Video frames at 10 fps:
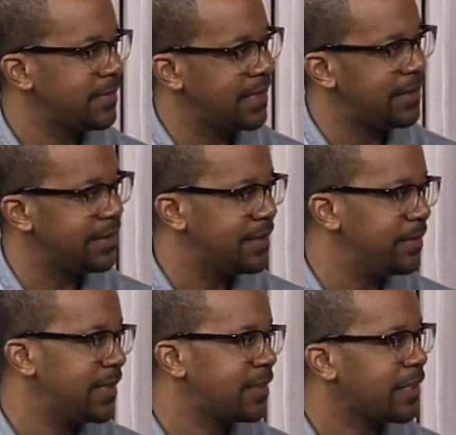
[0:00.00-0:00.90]

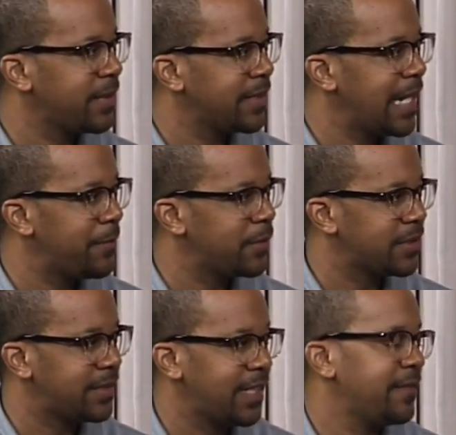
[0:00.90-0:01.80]
NCAA tournament game or
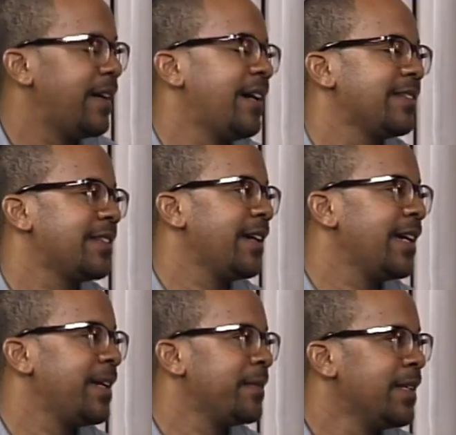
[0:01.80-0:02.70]
just a televised
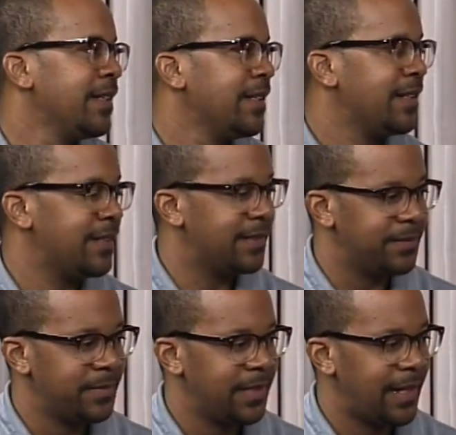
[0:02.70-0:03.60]
game,
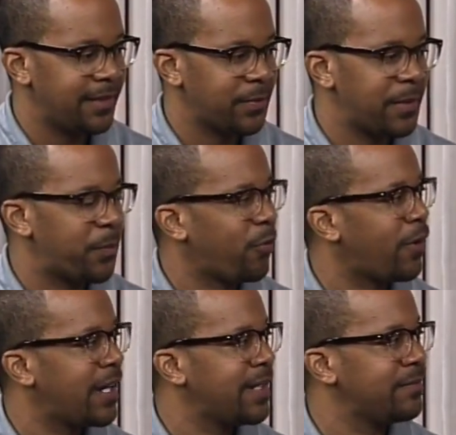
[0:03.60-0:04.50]
um, has this become a
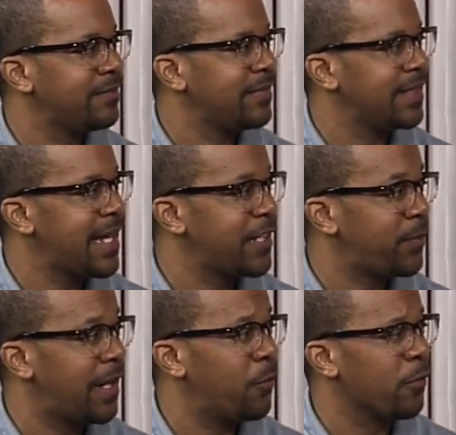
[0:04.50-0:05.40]
prime landing
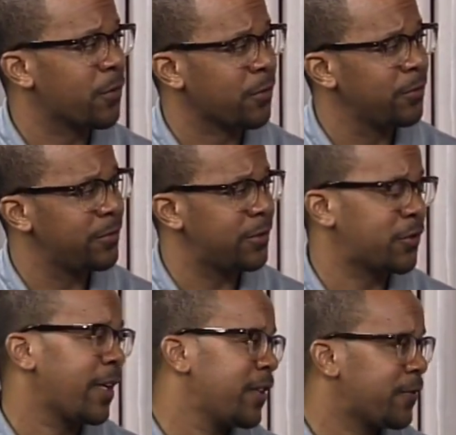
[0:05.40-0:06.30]
spot, more recruits or
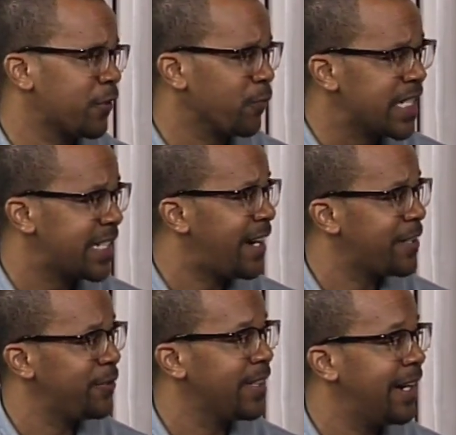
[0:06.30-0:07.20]
transfers reaching out
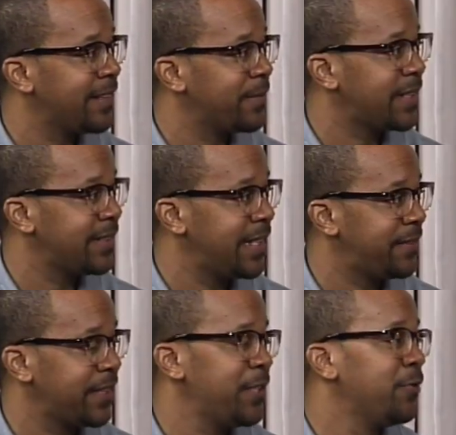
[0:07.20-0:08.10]
to you guys because they've
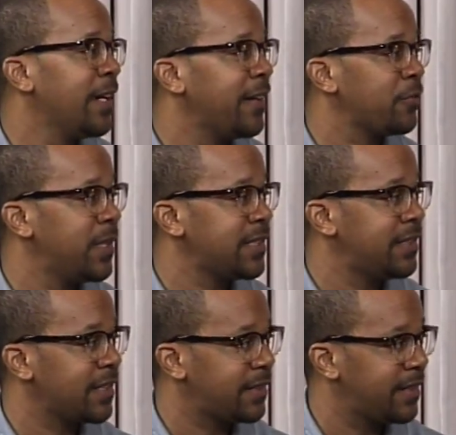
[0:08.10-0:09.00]
seen you guys so much and the
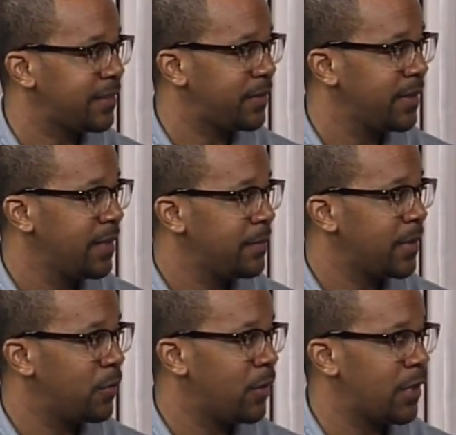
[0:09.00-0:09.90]
success that's
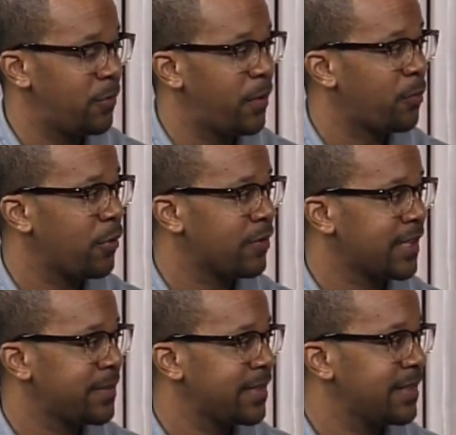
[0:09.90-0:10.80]
been going on with both
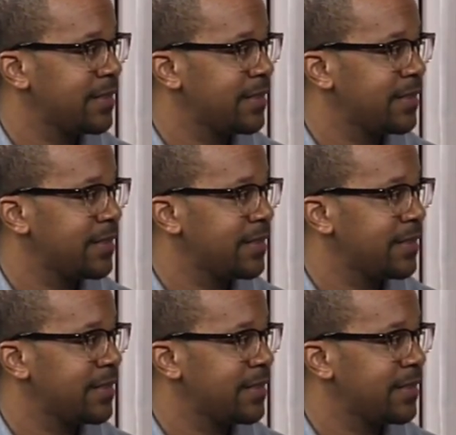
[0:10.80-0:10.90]
programs?